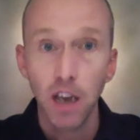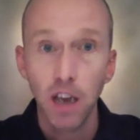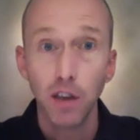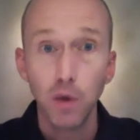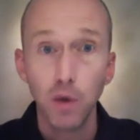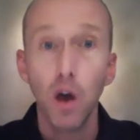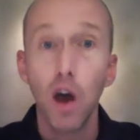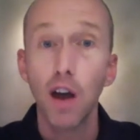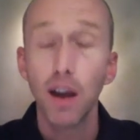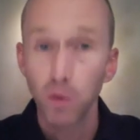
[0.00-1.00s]
you
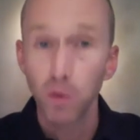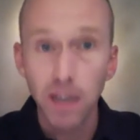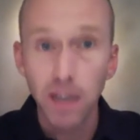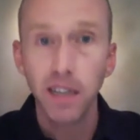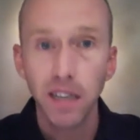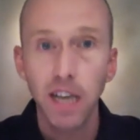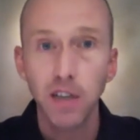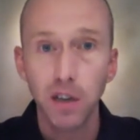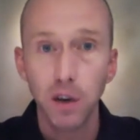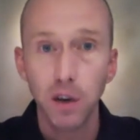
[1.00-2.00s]
are really
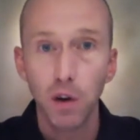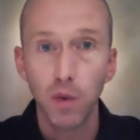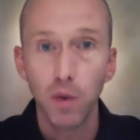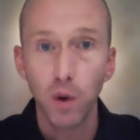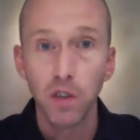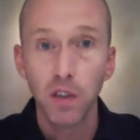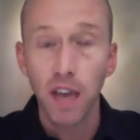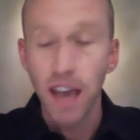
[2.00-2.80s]
engaging your workforce.